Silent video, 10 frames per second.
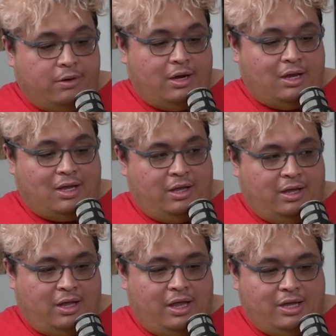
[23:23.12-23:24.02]
a
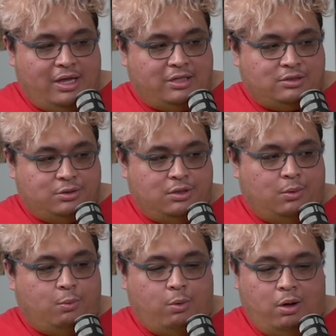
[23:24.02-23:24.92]
guest
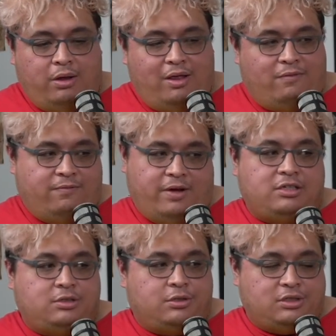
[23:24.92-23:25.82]
tutor, what
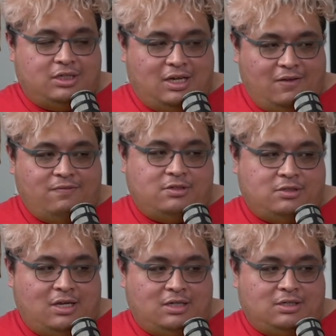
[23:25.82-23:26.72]
advice could you give
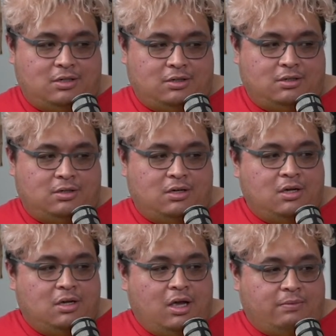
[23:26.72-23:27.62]
to these young
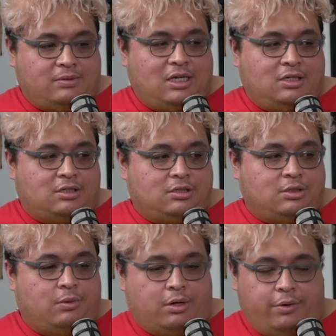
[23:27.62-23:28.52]
teachers
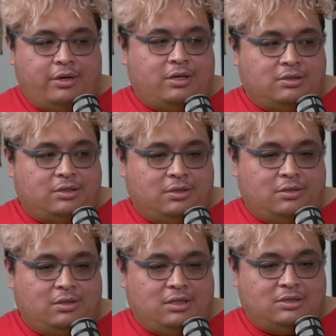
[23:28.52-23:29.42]
who are going
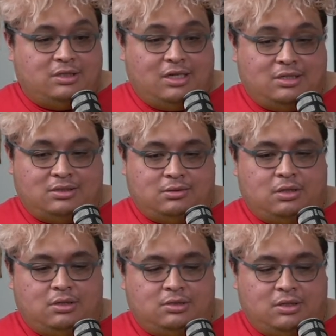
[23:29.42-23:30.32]
into these
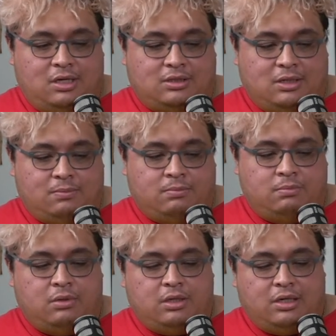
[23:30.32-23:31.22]

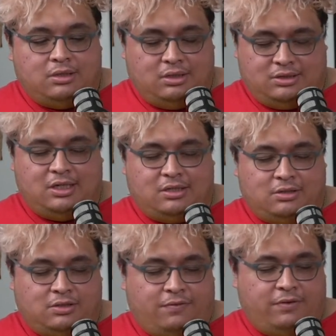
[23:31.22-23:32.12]

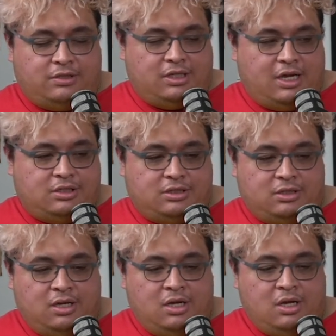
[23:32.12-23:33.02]
sectors of
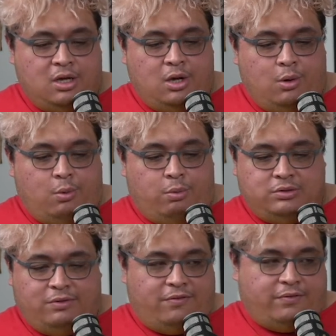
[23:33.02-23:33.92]
education? What
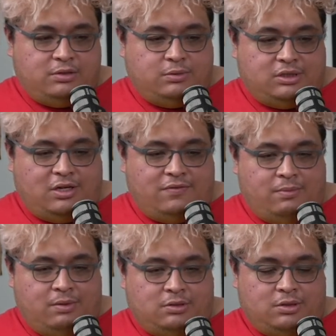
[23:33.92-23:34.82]
sort of advice would you give
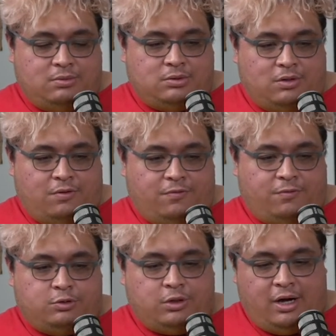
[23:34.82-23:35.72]
them in terms
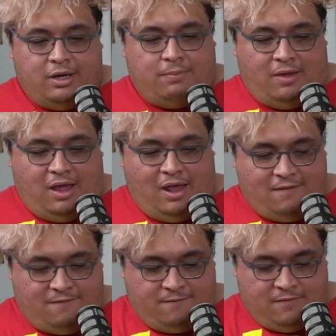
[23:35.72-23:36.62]
of trying to
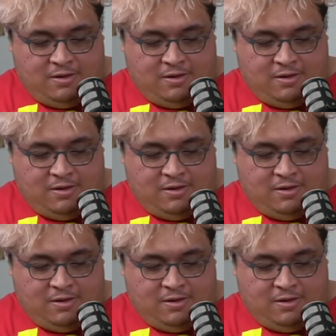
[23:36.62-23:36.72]
have